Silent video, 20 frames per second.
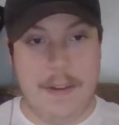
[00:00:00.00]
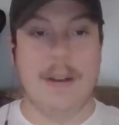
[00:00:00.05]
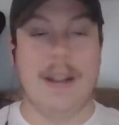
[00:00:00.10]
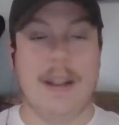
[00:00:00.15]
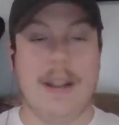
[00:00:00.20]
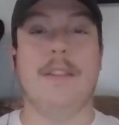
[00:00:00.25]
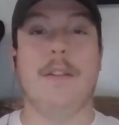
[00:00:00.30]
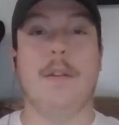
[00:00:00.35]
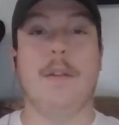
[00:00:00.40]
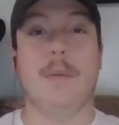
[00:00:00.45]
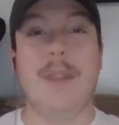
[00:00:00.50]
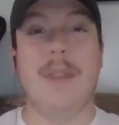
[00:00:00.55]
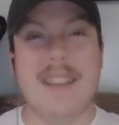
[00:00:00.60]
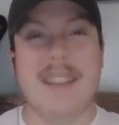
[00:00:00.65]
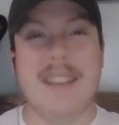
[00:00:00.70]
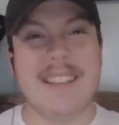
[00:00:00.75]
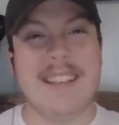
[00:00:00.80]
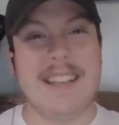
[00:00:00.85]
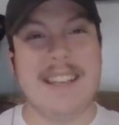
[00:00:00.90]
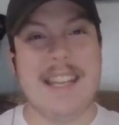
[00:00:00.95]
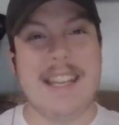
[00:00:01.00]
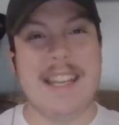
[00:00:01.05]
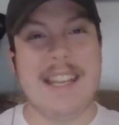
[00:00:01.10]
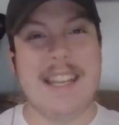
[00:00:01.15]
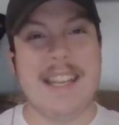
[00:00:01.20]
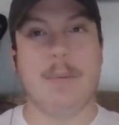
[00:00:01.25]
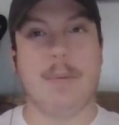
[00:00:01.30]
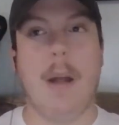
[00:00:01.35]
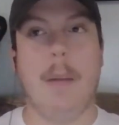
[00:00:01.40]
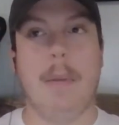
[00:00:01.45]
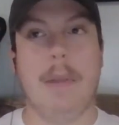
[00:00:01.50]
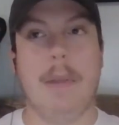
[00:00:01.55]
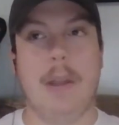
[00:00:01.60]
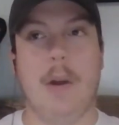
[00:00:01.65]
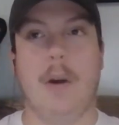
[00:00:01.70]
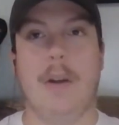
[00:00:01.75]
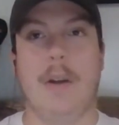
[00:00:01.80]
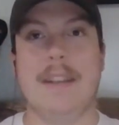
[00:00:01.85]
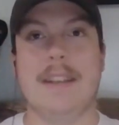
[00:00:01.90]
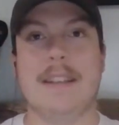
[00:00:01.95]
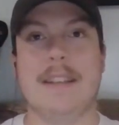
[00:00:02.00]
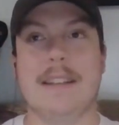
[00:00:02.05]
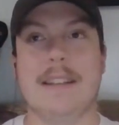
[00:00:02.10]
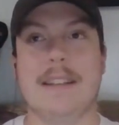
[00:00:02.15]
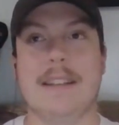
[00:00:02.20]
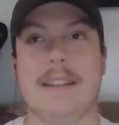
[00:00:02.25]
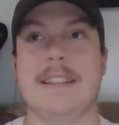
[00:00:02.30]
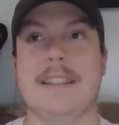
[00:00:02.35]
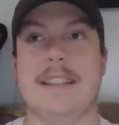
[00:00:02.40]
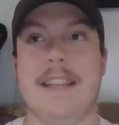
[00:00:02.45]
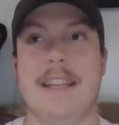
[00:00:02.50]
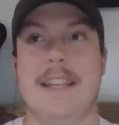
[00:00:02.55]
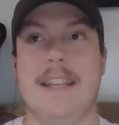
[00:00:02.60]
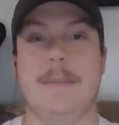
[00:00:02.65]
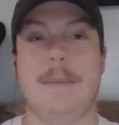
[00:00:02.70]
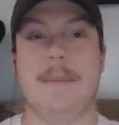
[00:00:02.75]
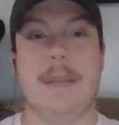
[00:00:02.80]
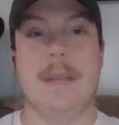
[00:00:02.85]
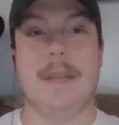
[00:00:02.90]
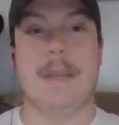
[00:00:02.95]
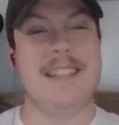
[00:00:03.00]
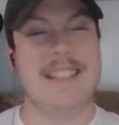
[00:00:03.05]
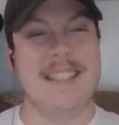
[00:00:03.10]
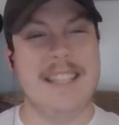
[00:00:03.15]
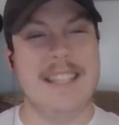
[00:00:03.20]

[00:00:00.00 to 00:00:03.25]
And the reason he's probably on this list is because he